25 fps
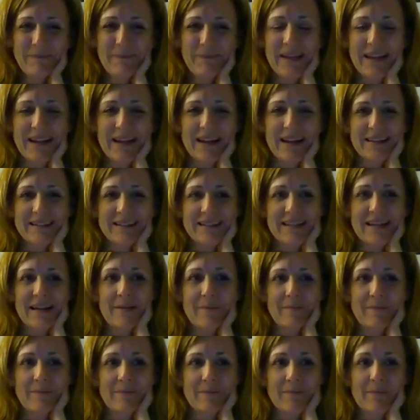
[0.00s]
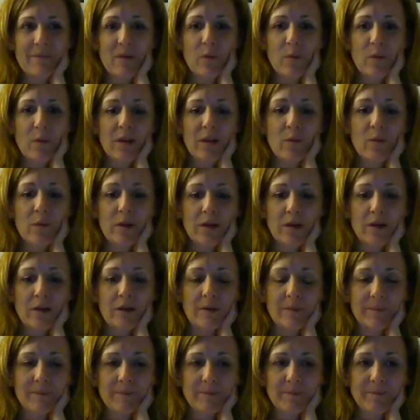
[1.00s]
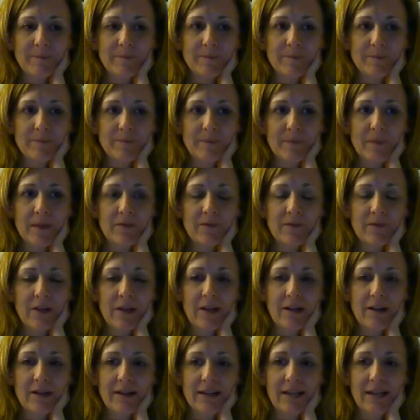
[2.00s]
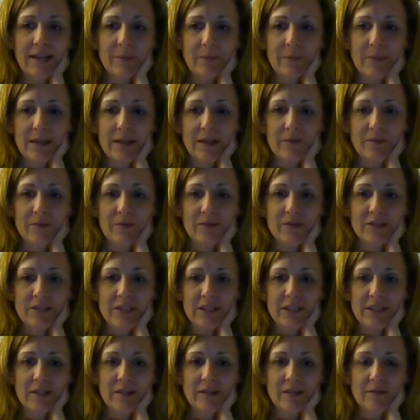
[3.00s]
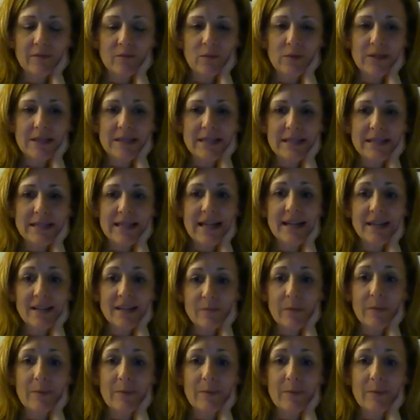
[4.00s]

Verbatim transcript: And um, we will figure out a game plan for sharing what's next.